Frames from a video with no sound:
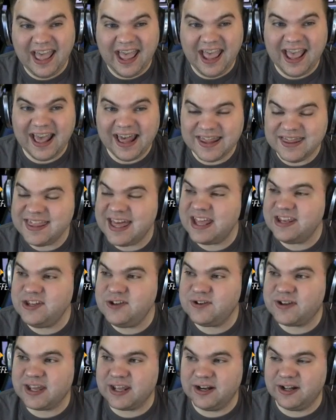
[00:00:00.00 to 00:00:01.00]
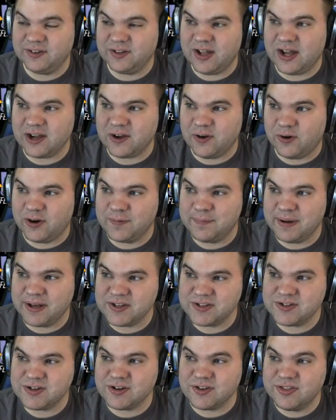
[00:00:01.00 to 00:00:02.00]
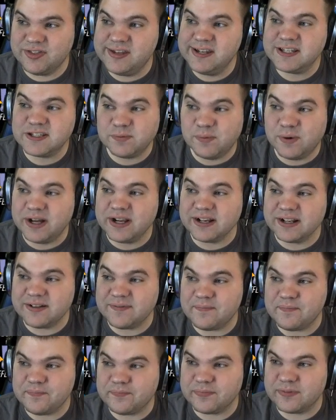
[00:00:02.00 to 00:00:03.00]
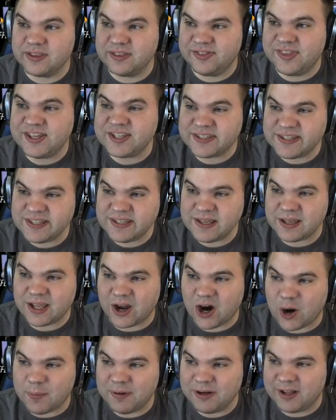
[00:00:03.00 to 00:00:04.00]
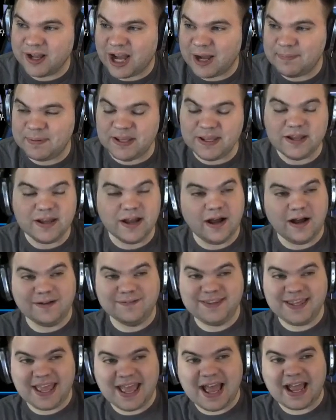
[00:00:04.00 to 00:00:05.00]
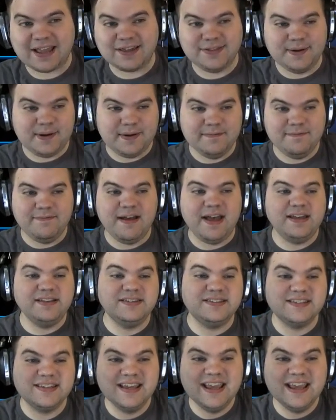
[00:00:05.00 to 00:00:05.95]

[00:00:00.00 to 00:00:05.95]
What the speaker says: and then you can unlock Hulkbuster. This is a carbon copy of the Agatha event,